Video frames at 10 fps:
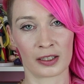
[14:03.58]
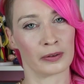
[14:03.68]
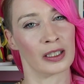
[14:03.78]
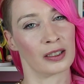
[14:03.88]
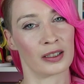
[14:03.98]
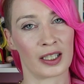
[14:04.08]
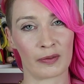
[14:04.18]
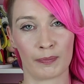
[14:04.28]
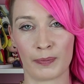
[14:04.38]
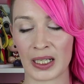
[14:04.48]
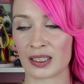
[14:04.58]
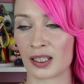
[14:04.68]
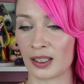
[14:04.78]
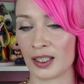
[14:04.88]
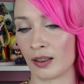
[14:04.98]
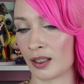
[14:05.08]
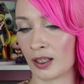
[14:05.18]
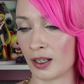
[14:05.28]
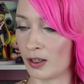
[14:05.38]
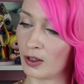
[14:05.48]
so he could like
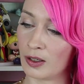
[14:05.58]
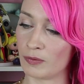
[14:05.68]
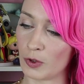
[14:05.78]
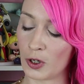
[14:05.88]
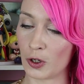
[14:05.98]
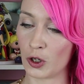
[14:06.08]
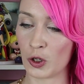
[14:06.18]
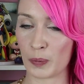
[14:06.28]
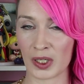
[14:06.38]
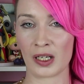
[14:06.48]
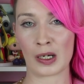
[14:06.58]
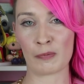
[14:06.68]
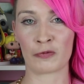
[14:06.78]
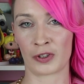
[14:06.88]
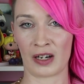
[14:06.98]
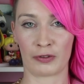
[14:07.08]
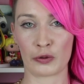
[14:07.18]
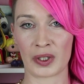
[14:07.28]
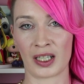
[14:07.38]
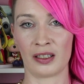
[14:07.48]
basically open it up for
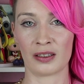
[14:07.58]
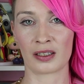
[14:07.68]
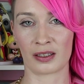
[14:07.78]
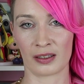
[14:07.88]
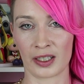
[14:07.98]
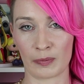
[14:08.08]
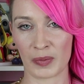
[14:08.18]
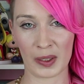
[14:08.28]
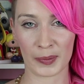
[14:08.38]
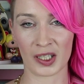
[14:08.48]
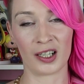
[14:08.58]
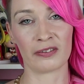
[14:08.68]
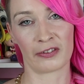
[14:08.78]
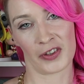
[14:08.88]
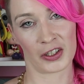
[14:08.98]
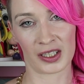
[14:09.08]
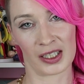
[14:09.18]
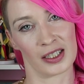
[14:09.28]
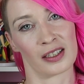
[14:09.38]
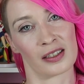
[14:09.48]
everyone else to like be absolved of their
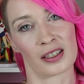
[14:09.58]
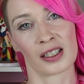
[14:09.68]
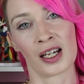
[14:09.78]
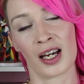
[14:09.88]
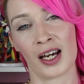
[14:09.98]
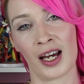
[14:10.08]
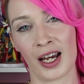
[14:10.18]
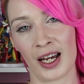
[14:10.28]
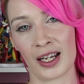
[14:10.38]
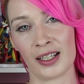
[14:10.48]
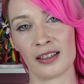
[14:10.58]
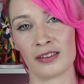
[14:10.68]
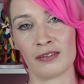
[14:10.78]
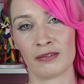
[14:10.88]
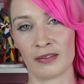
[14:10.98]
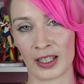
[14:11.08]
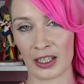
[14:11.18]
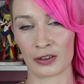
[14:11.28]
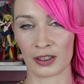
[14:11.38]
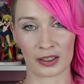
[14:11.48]
sins and
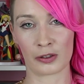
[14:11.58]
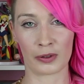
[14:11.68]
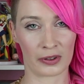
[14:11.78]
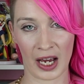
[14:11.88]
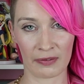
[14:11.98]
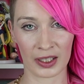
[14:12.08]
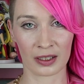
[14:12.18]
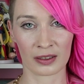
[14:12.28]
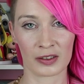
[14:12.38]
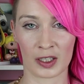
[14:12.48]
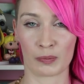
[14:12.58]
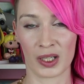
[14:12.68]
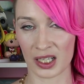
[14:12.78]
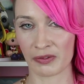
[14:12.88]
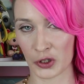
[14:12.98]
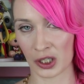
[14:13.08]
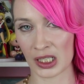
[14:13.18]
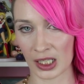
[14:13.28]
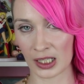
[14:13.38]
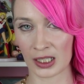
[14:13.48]
they could also go to heaven. Just believe in
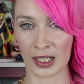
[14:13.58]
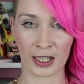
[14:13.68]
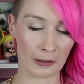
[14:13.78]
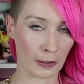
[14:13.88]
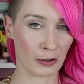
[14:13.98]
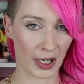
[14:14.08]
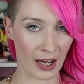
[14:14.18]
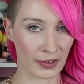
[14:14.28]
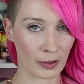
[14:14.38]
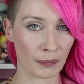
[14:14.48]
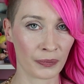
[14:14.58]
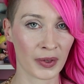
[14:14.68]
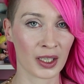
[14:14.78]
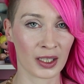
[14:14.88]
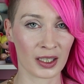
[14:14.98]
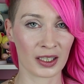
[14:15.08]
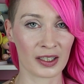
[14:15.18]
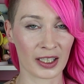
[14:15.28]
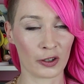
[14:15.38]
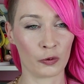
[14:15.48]
Jesus and you'll go to heaven.
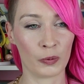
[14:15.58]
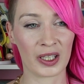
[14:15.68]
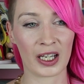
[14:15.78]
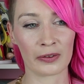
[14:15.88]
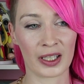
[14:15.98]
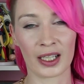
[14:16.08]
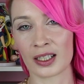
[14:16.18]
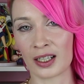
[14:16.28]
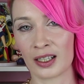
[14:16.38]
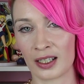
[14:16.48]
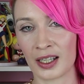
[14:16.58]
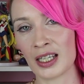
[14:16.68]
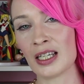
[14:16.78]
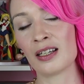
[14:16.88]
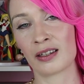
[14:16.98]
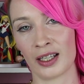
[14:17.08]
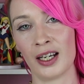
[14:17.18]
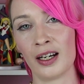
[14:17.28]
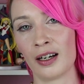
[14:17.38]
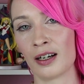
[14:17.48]
It's like without that key
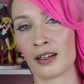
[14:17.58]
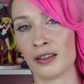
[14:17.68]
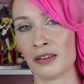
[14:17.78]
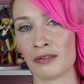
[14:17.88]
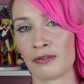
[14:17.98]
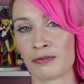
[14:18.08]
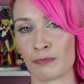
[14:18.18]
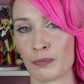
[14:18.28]
thing of